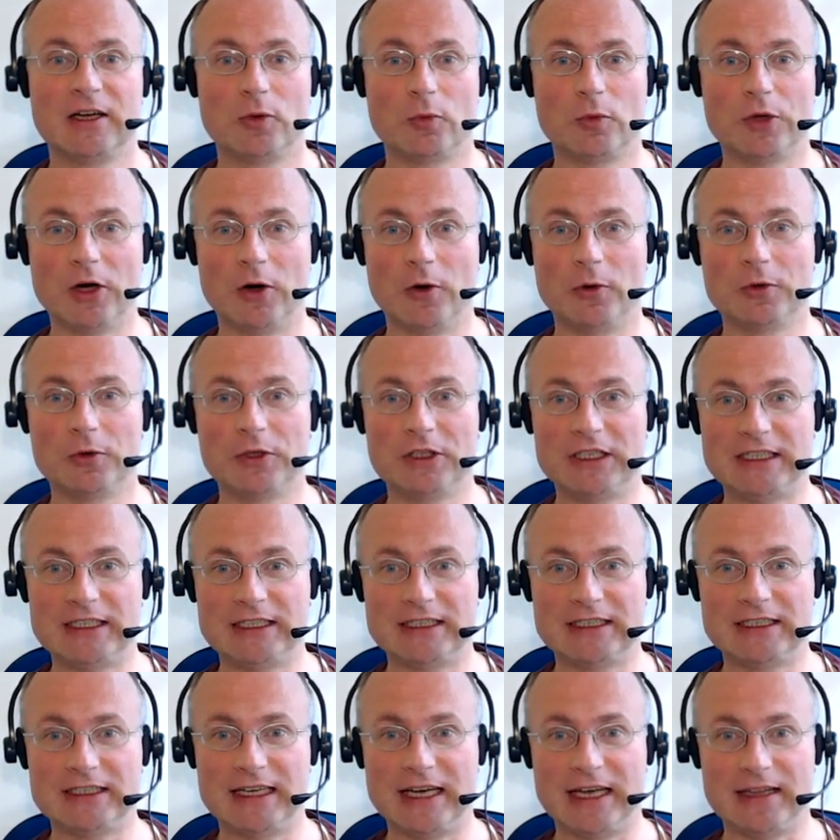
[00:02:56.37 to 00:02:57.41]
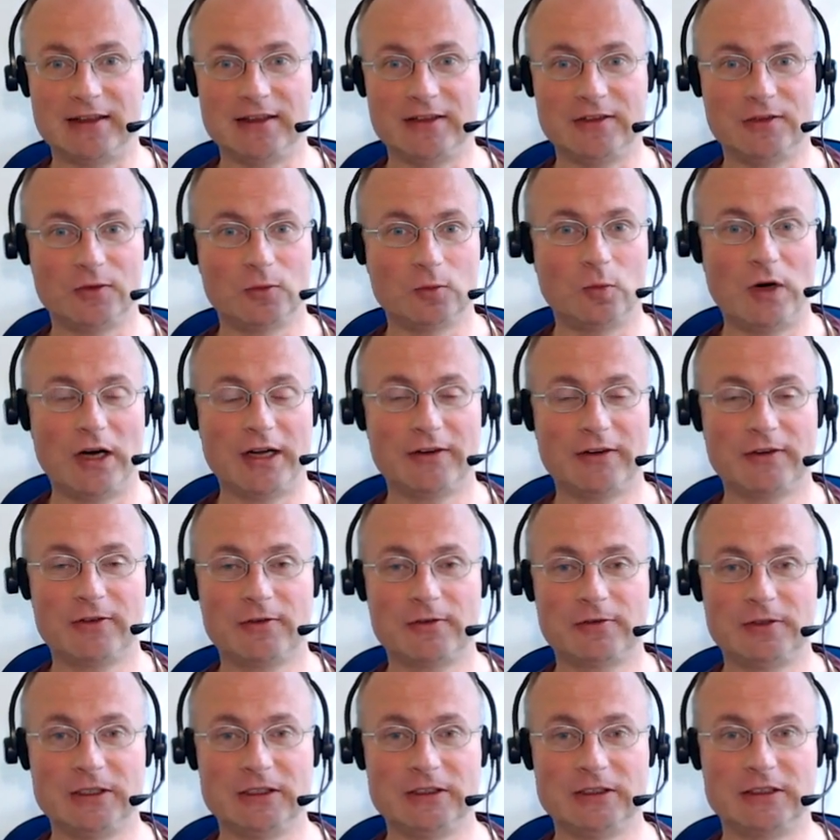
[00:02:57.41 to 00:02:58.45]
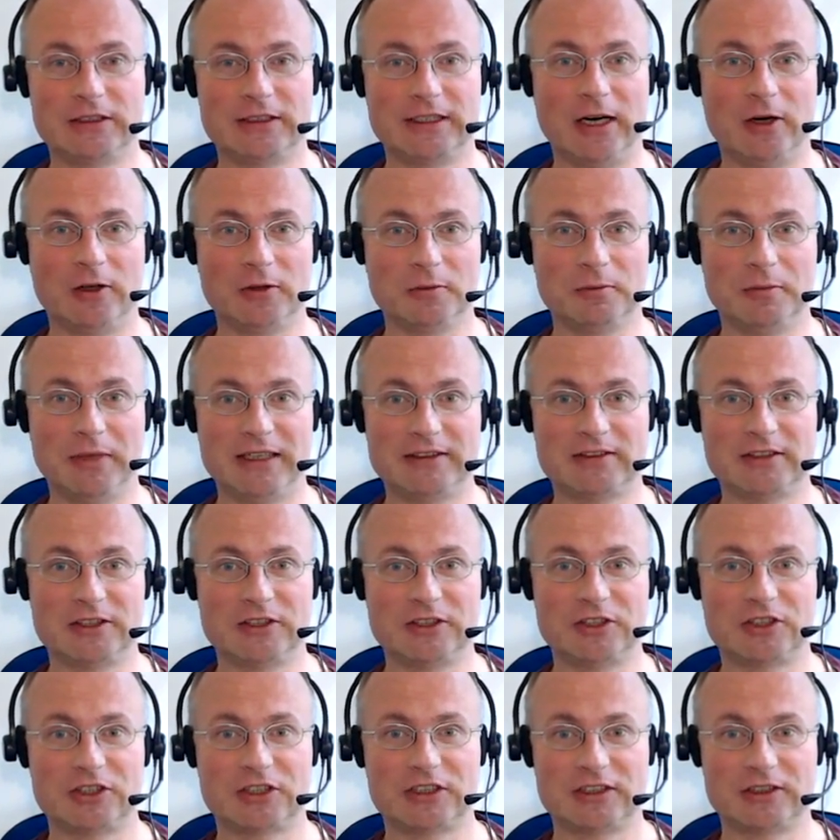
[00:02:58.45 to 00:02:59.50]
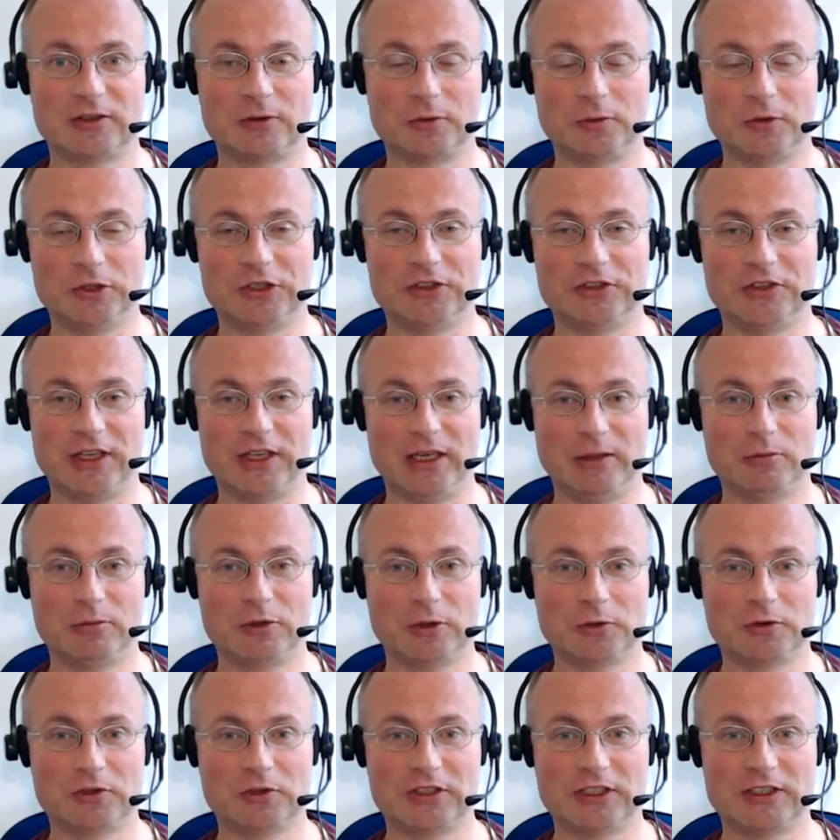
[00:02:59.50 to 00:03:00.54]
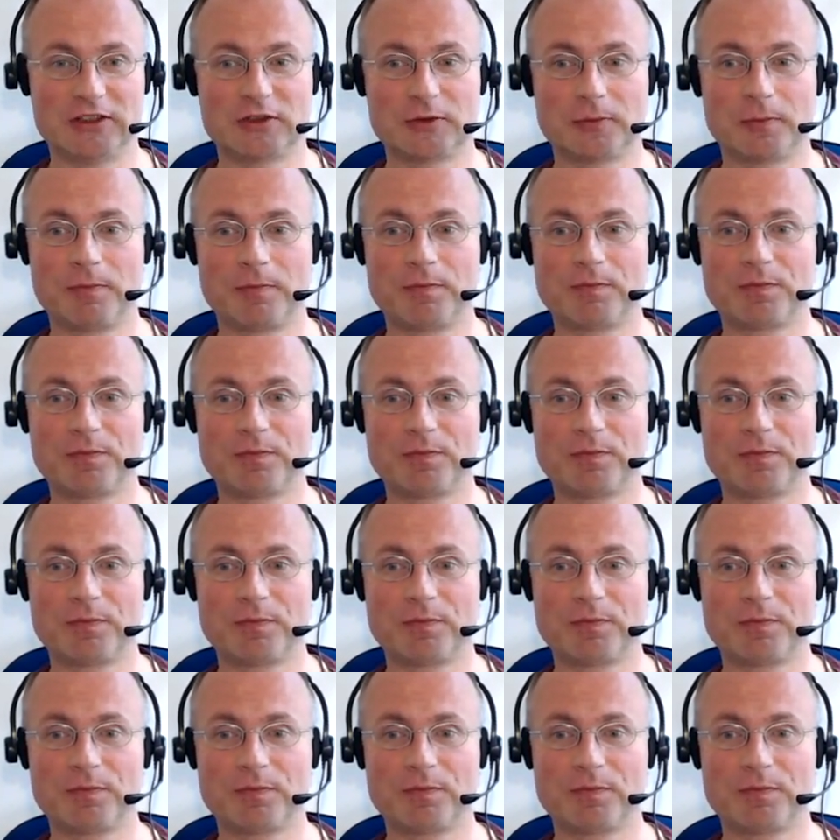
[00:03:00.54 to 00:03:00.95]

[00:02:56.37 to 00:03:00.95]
We only get this one filtered out message which is then processed.